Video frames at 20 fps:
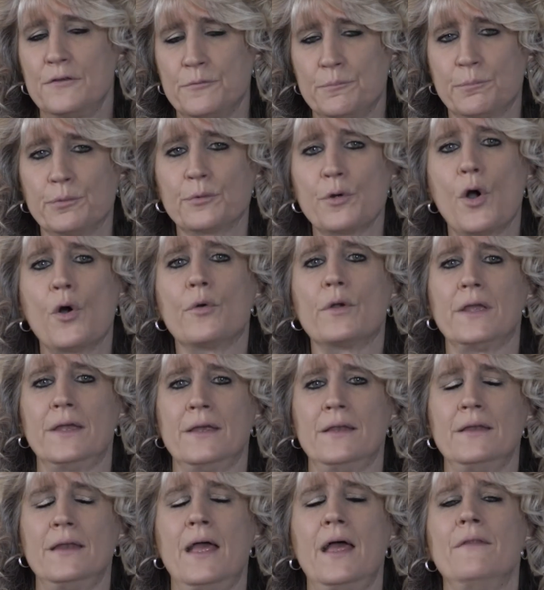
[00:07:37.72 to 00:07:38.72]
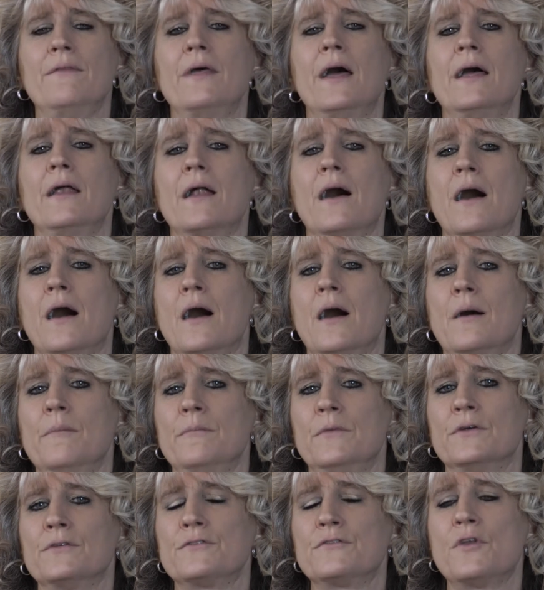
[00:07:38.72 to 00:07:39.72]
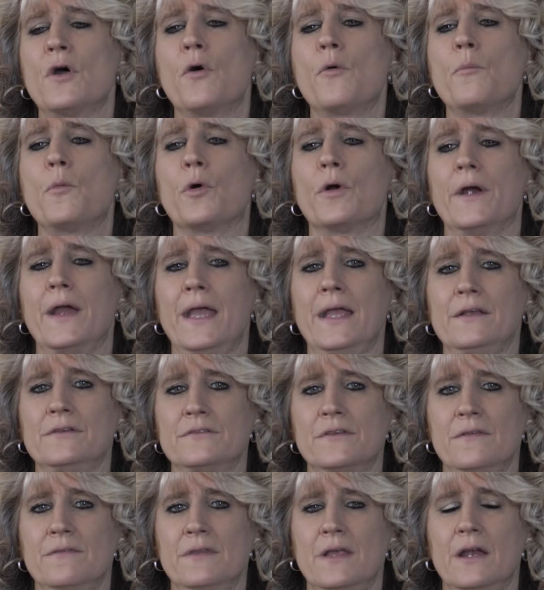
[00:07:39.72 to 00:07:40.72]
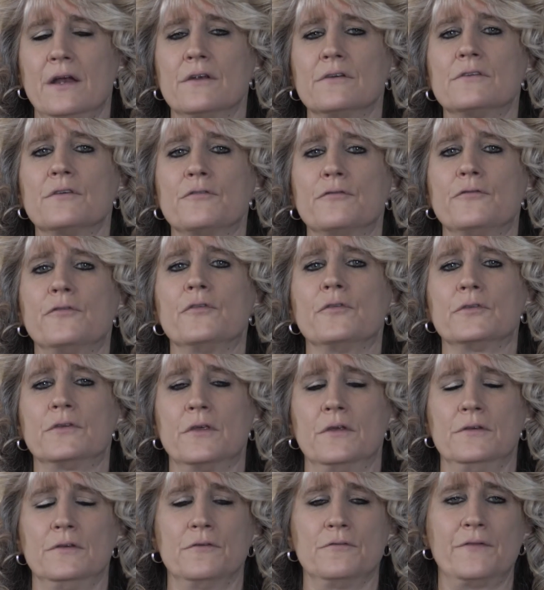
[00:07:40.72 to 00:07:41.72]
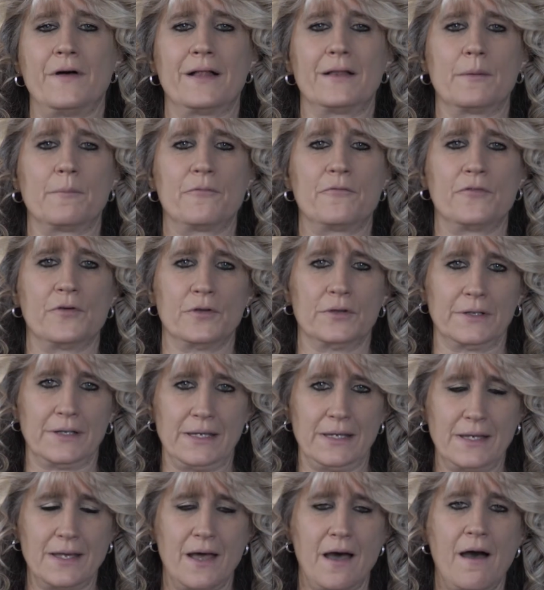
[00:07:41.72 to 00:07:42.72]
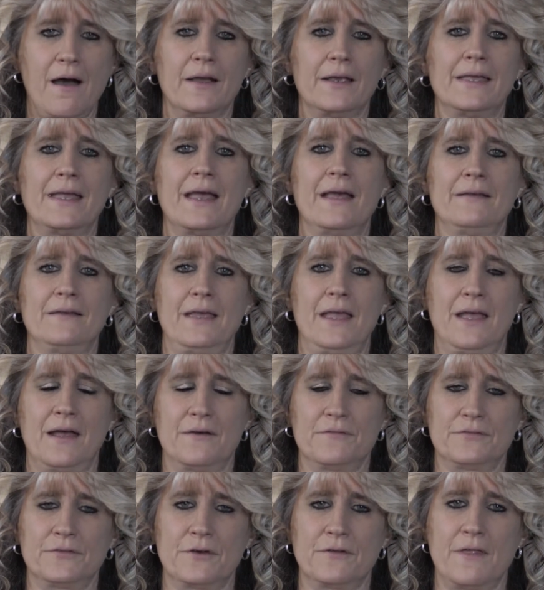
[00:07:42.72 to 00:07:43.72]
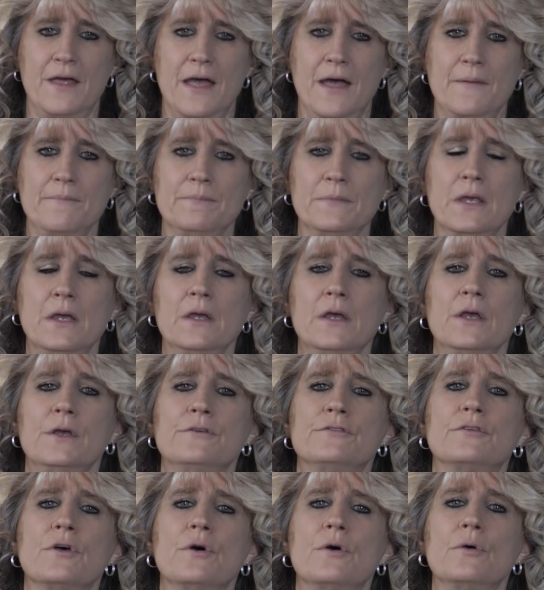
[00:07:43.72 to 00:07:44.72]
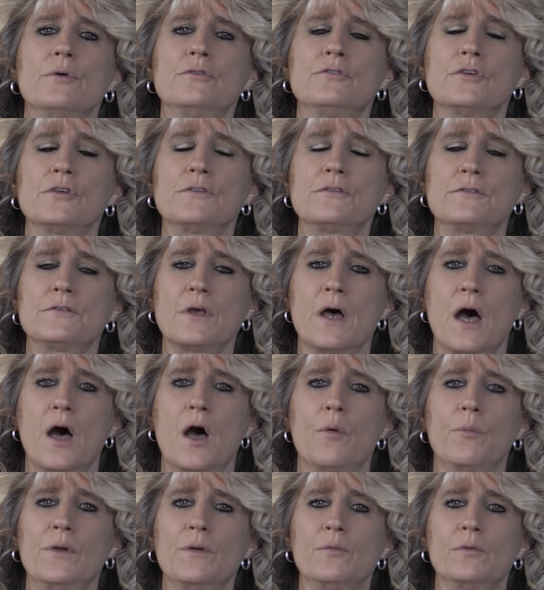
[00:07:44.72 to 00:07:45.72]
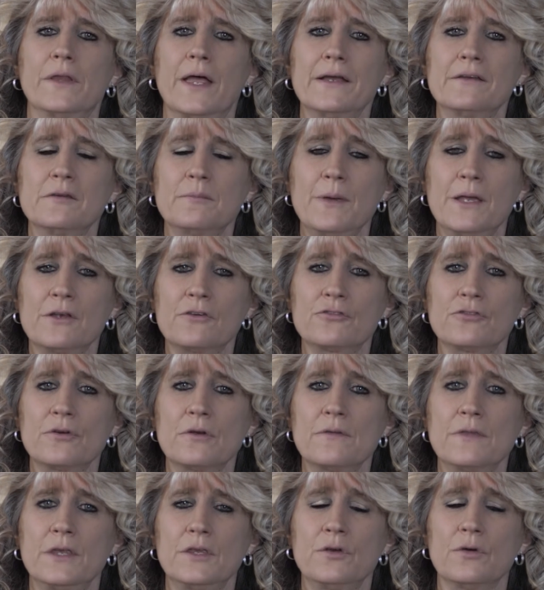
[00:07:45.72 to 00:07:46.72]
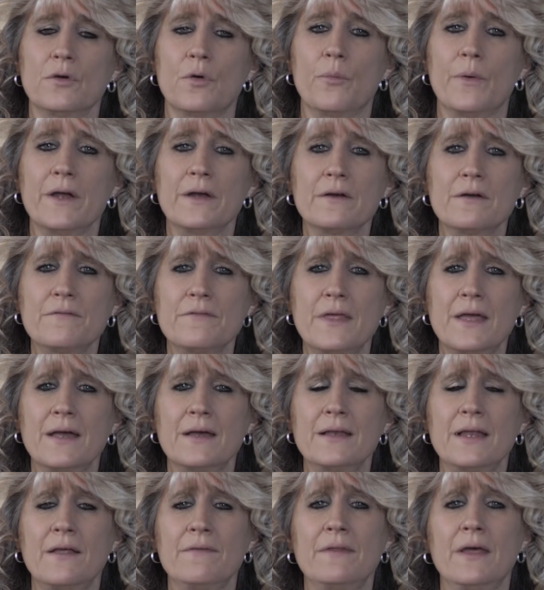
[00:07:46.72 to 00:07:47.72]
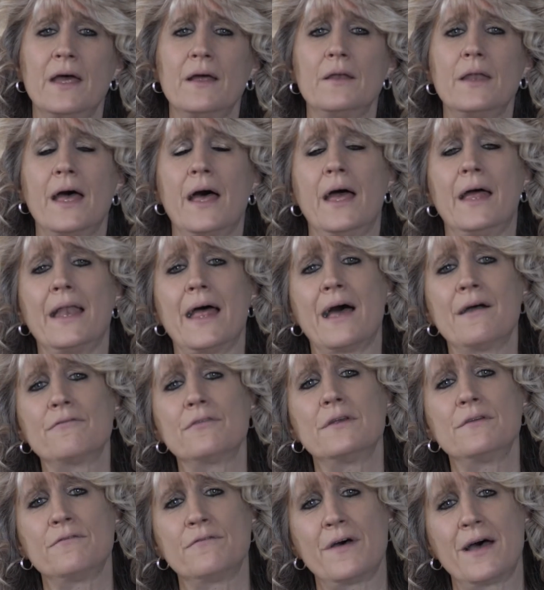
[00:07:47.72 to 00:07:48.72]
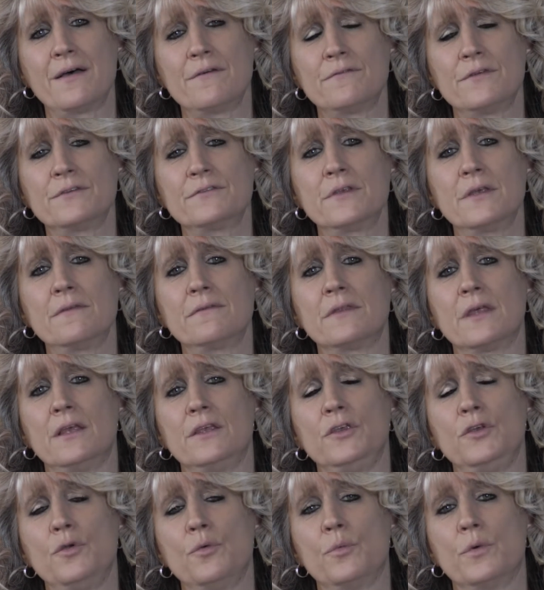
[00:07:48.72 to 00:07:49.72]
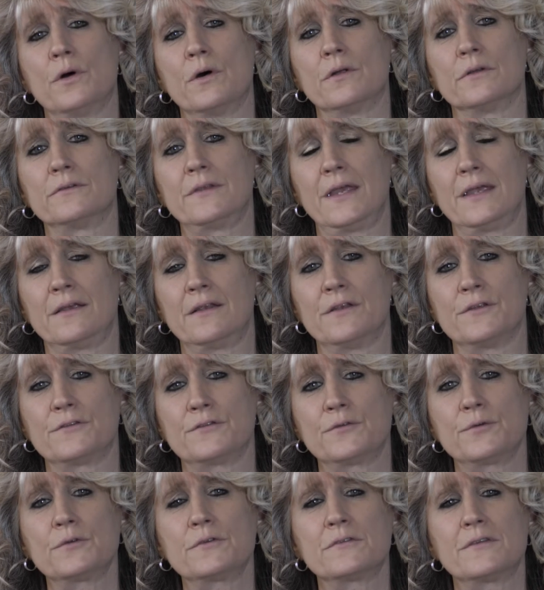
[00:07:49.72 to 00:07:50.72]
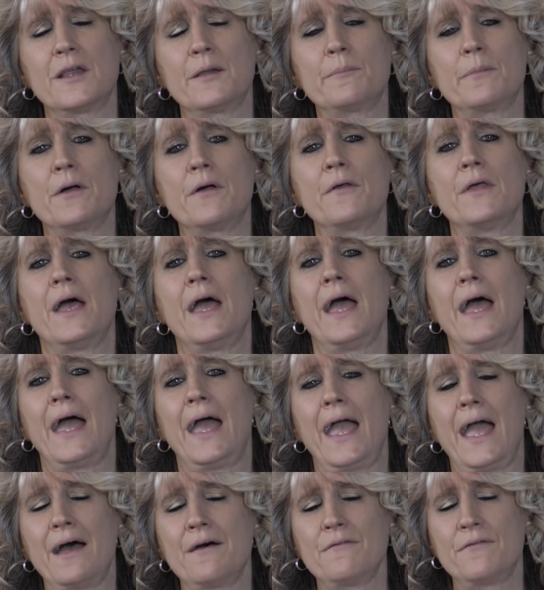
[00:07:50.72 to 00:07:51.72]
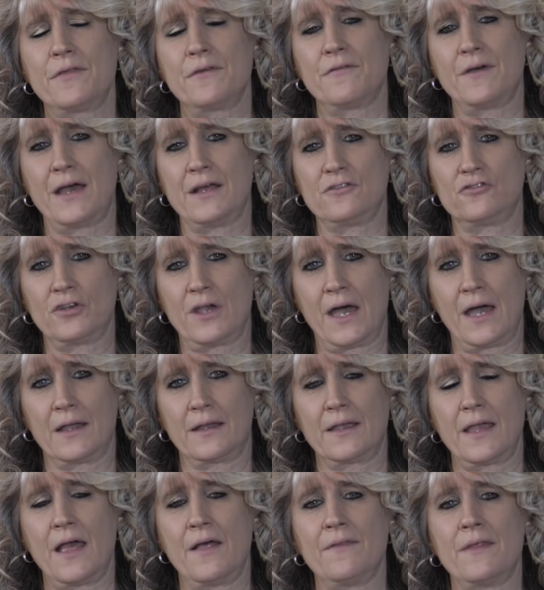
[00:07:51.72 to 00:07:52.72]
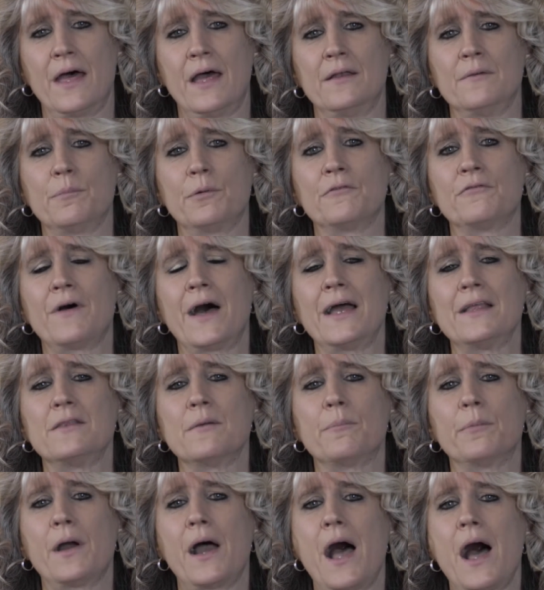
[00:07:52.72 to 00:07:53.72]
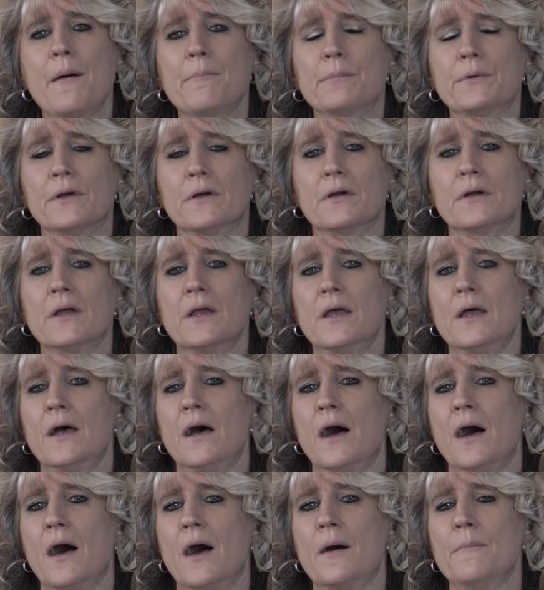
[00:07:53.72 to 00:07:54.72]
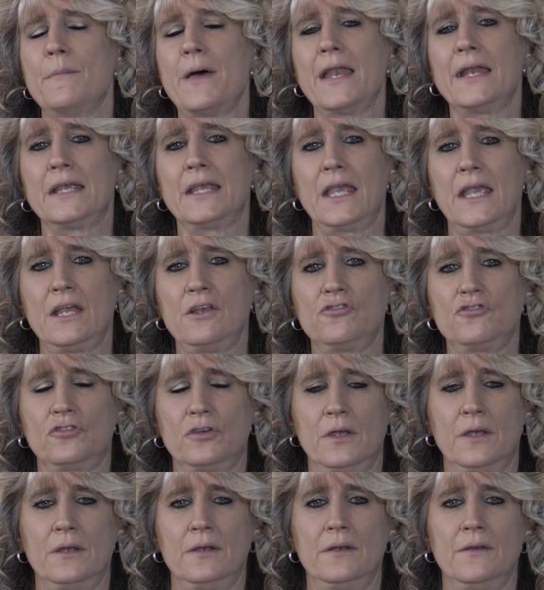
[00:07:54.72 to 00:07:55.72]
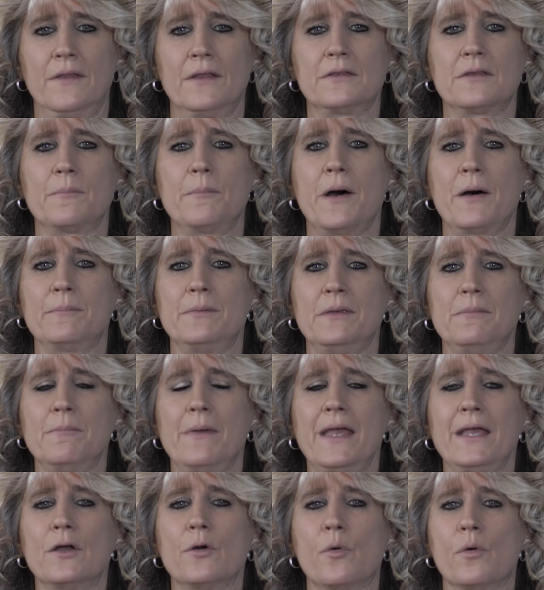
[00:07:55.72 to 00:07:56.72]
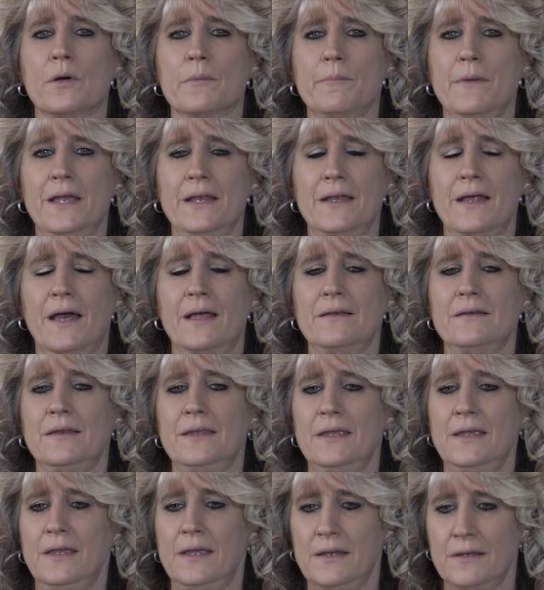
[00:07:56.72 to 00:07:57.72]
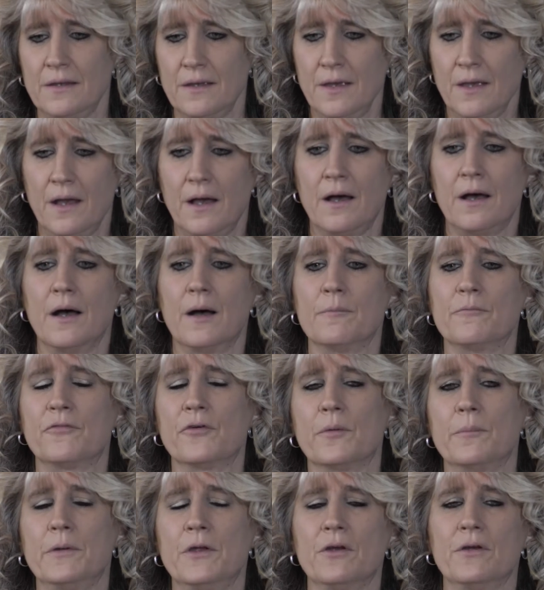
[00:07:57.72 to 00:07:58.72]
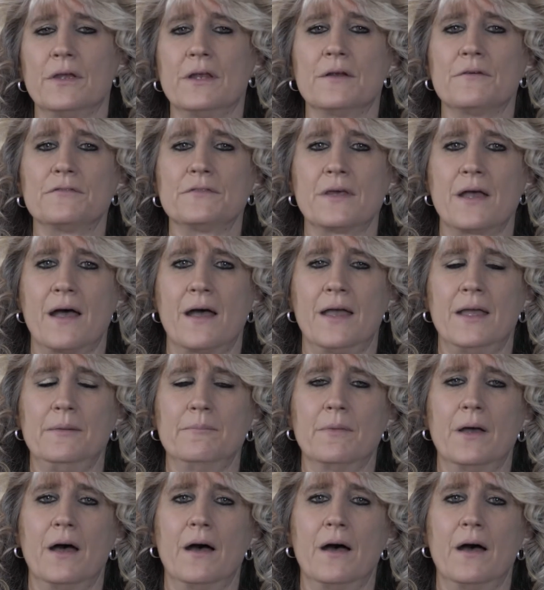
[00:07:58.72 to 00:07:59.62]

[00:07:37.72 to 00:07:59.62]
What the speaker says: broken, and that there's no more eggs in there to develop fully again after that. So just we would like to make sure that you're aware of that, and that at every vet visit that you will take in a stool sample, have the vet check, and then provide the proper medication that the puppy may or may not need for a period of time